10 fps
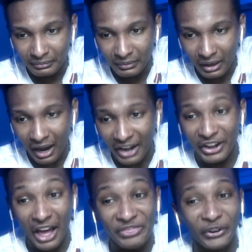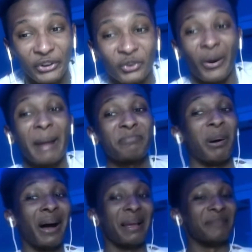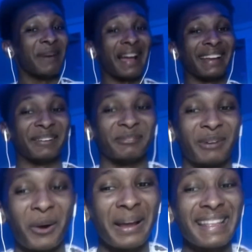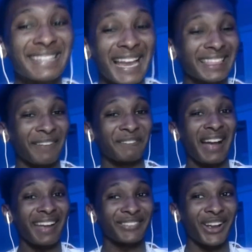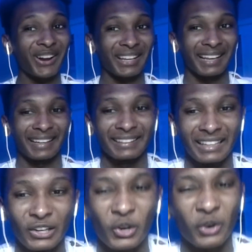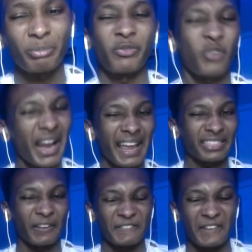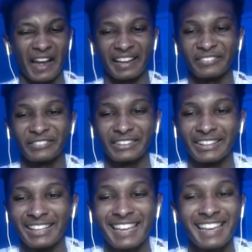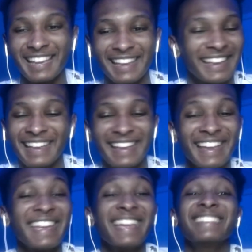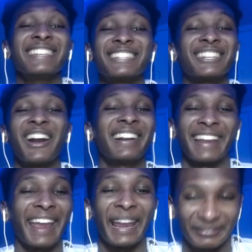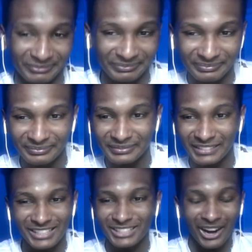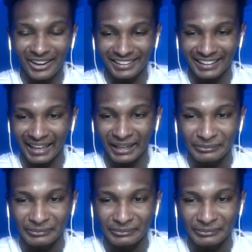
Another great punt by him, bro, inside the 5-yard line. or right at the 5. He's the star of the game. The star of the game.